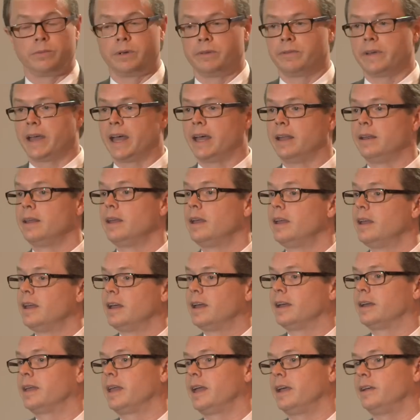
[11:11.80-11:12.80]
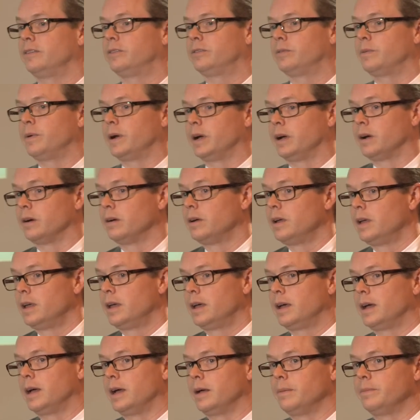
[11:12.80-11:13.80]
We've had a case where
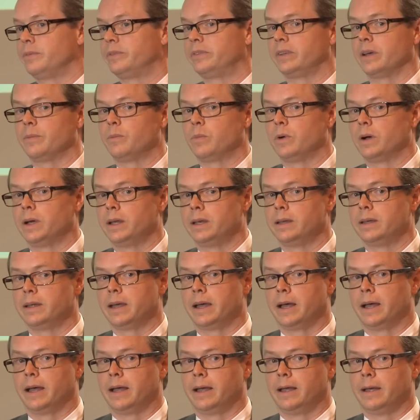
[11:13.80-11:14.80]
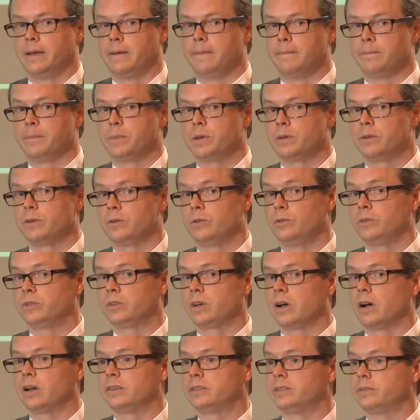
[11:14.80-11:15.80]
someone whose
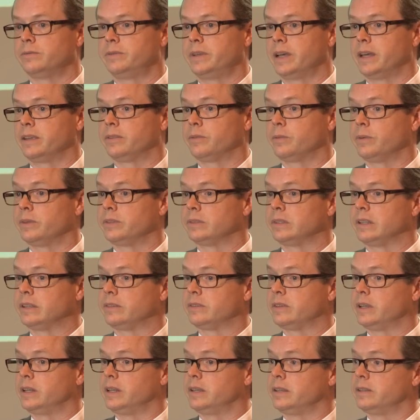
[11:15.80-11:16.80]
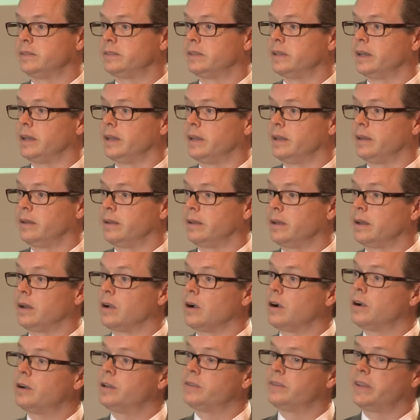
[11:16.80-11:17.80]
cause of death was listed as a
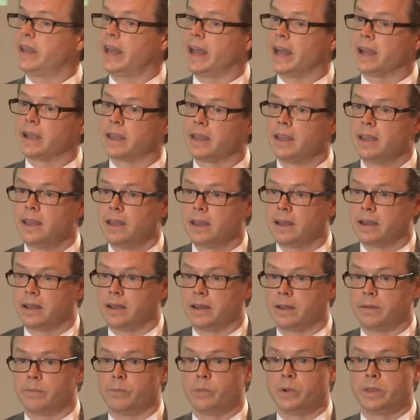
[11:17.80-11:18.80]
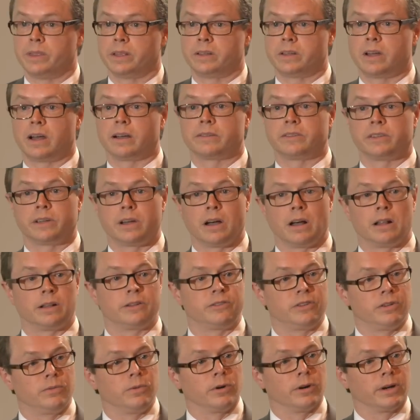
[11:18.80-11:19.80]
heart attack. When the
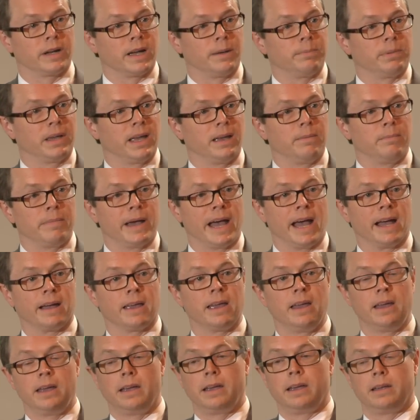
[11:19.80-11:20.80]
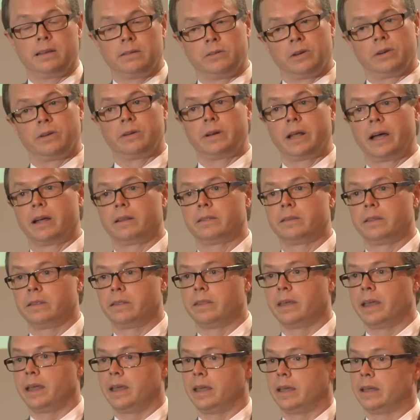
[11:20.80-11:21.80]
toxicology workup came back, it turned out
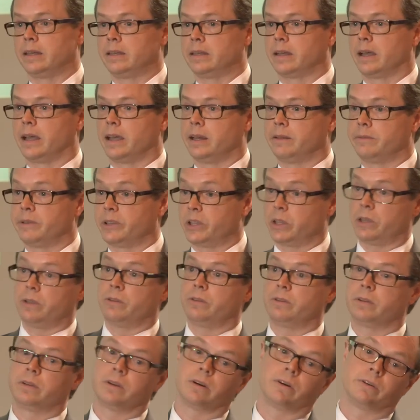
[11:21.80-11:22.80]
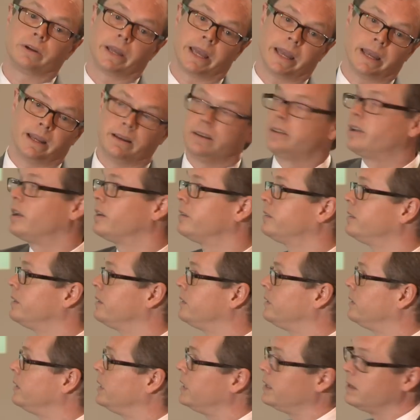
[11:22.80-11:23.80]
that they had died of acute cocaine
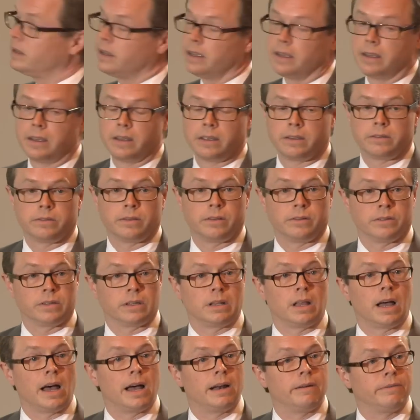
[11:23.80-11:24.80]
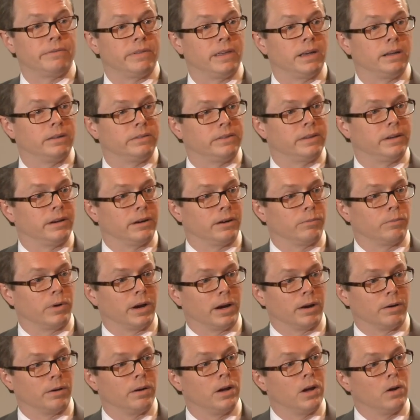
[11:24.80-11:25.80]
toxicity. So there's a lot of things here
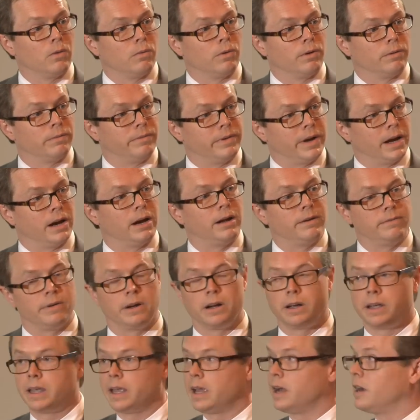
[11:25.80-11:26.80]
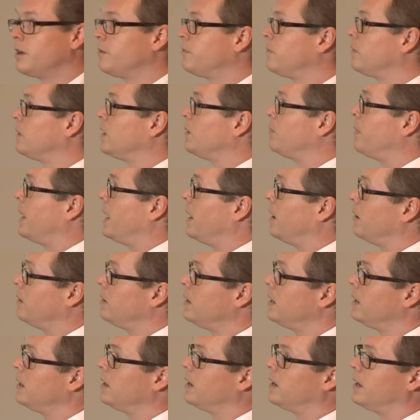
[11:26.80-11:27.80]
where we're very, very careful
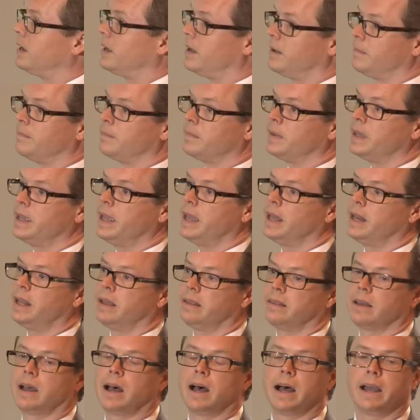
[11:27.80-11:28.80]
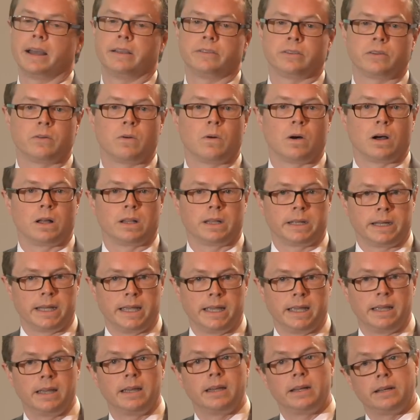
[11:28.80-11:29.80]
about getting the highest
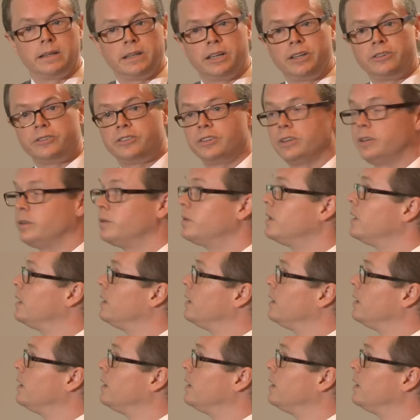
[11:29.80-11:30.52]
quality tissue.